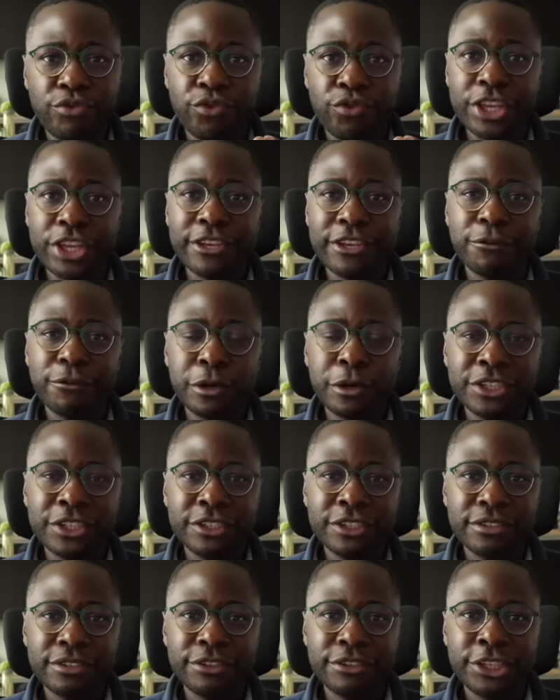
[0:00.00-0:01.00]
Thank you for watching
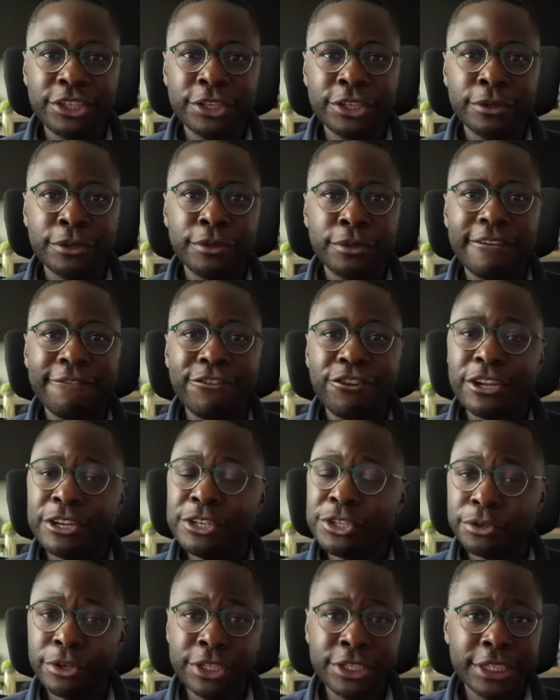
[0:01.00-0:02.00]
this video. If you
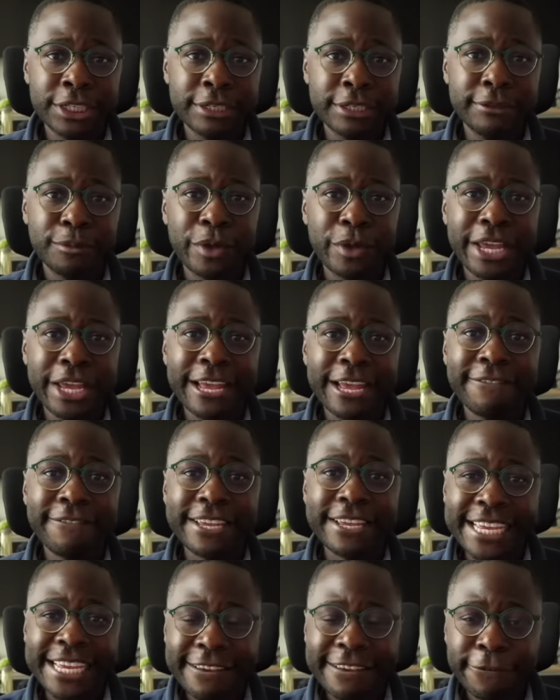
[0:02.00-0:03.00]
enjoyed it, we have
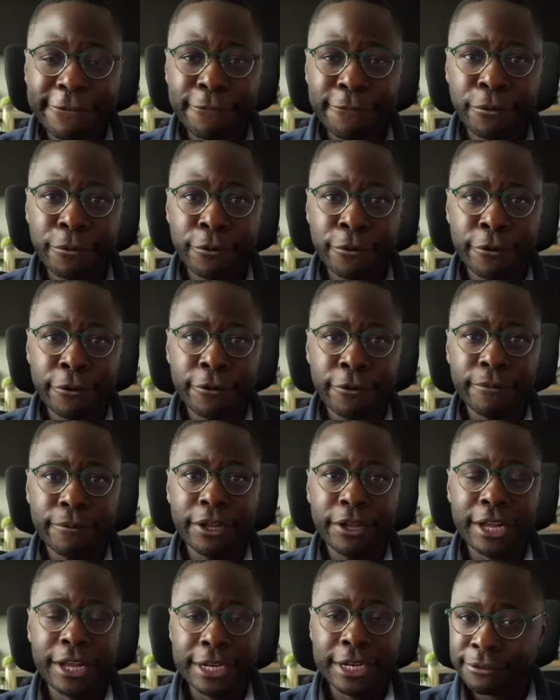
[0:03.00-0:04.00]
even more
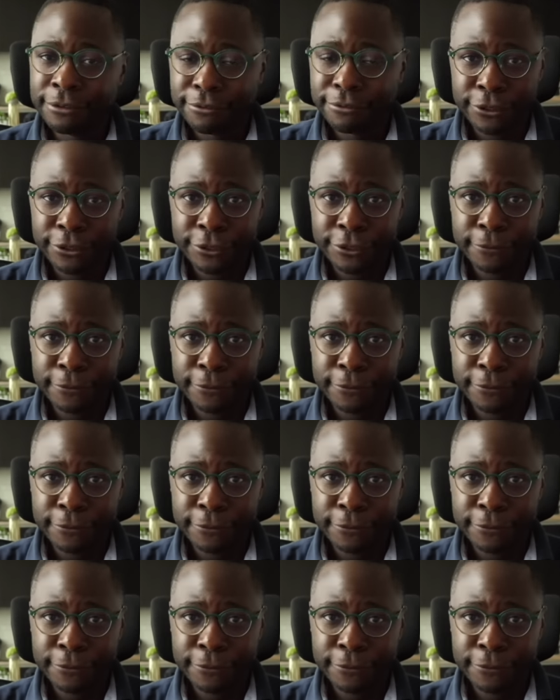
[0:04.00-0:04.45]
content for you